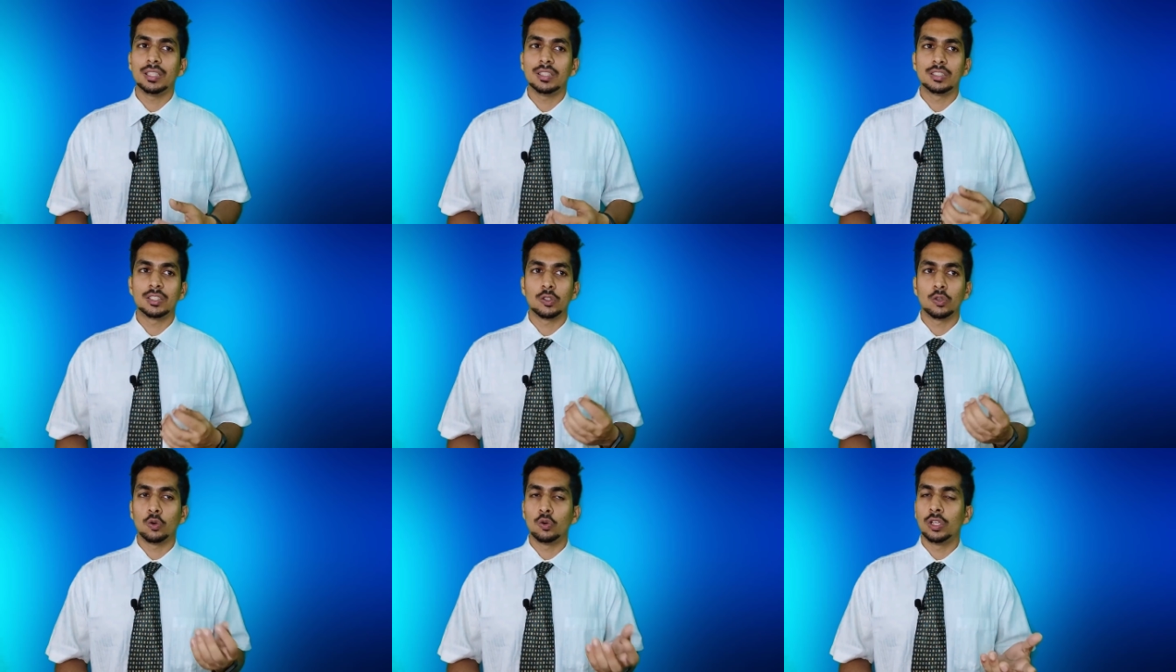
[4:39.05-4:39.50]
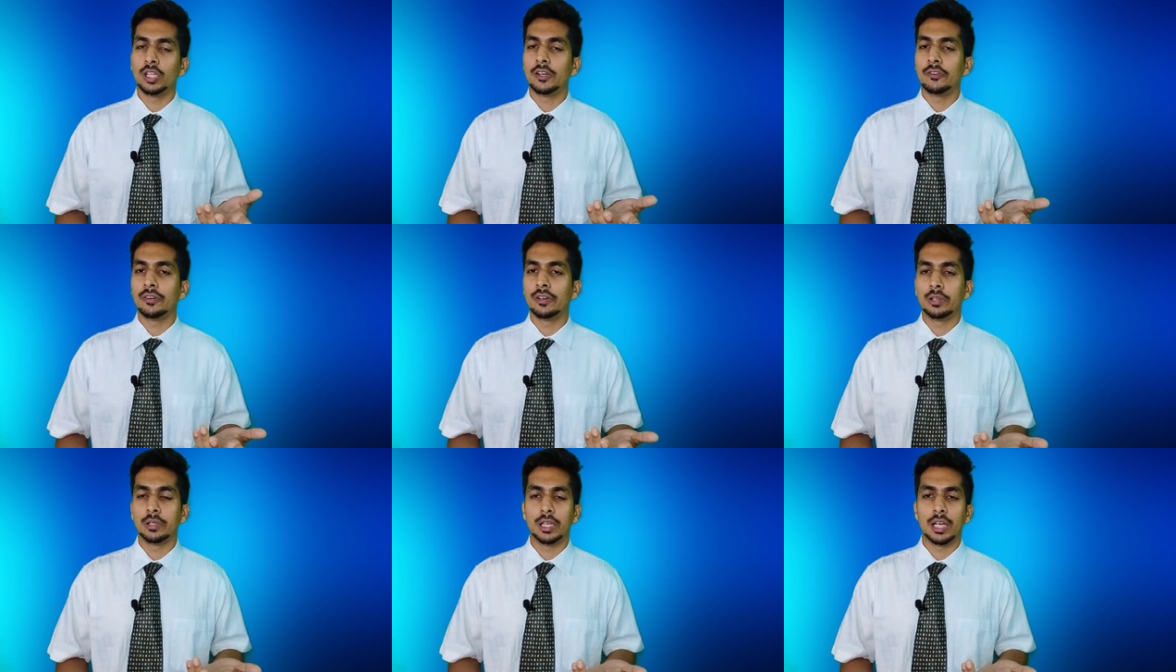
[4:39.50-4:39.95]
it's only
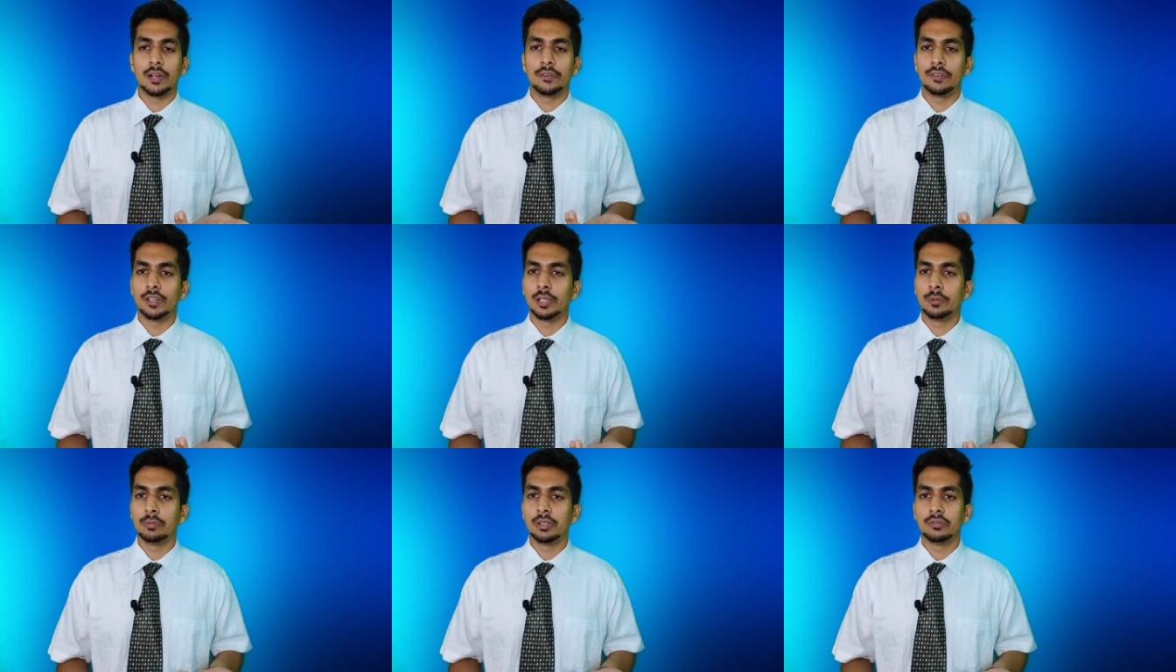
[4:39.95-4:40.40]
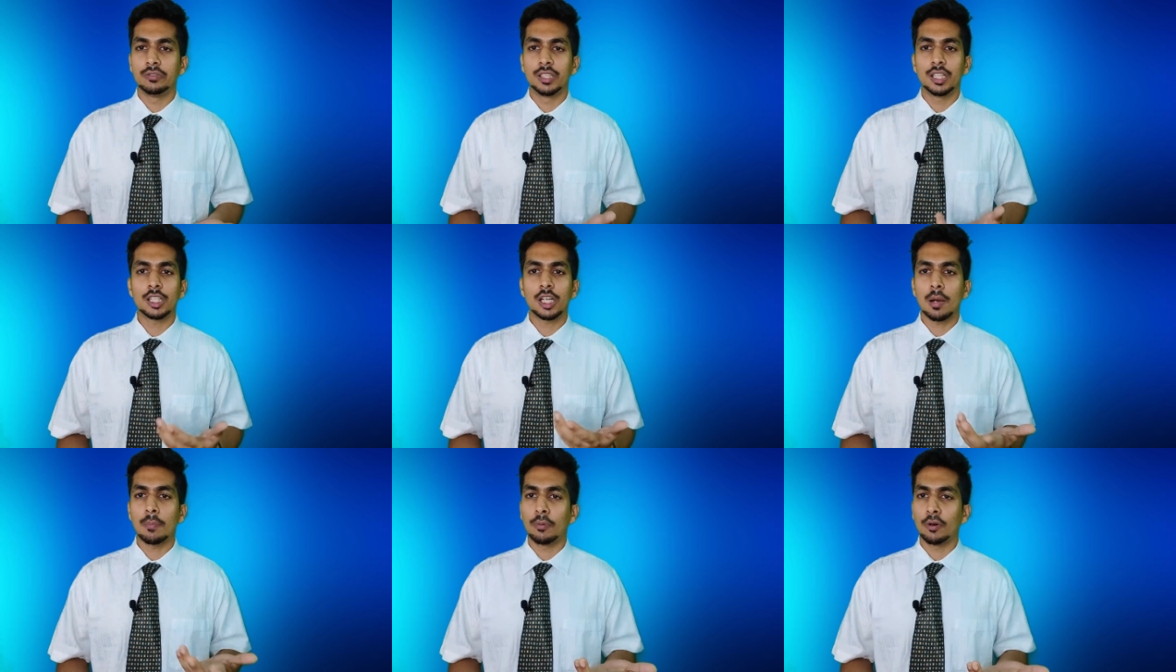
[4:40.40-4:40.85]
avail available with
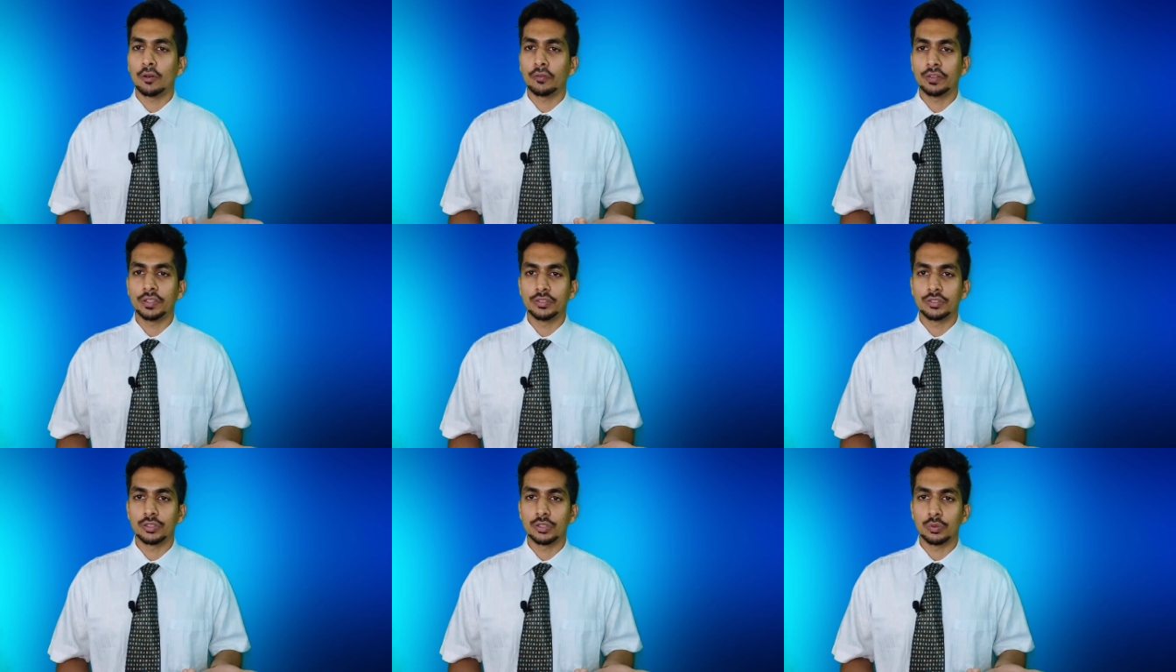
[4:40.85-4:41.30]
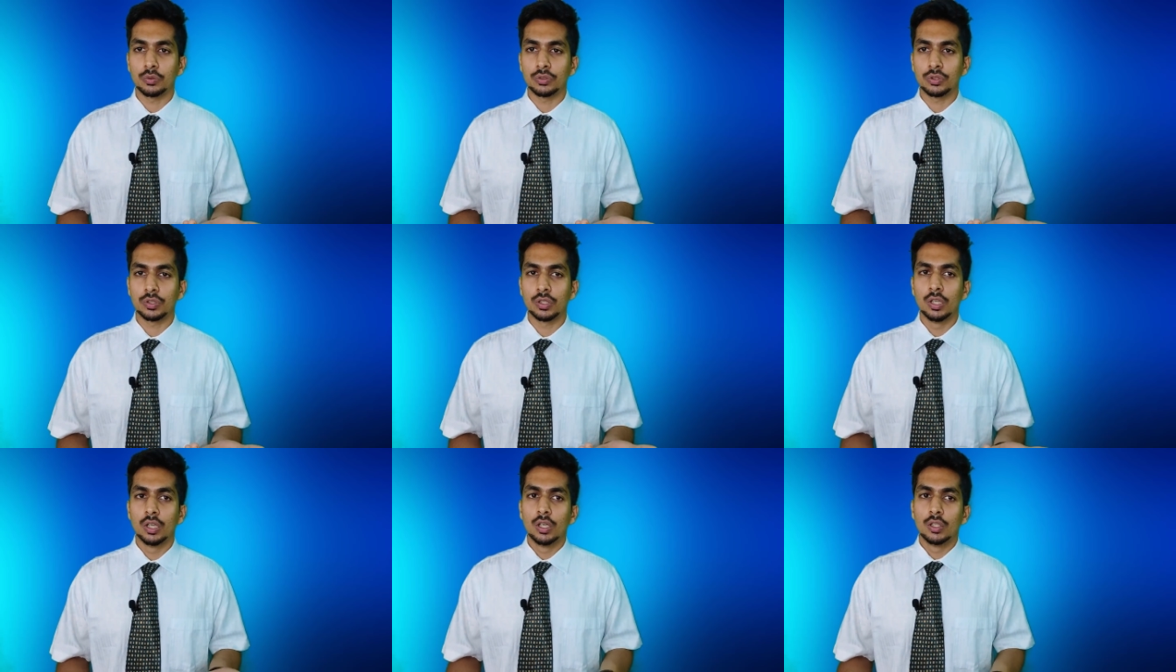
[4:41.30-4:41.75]
a couple of institutes.